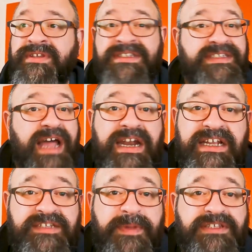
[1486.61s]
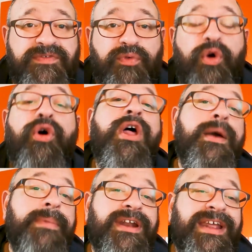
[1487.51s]
This is not an expensive role,
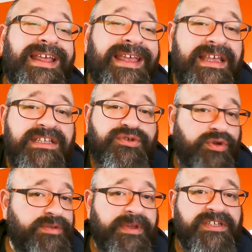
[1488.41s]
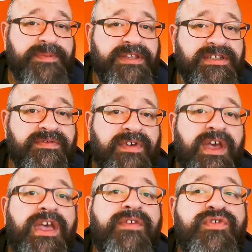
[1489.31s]
but it is going to be expensive
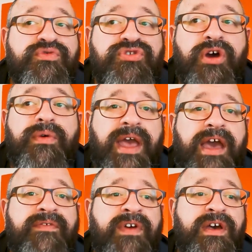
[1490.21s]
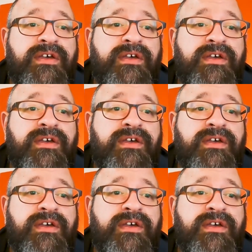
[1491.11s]
if you don't have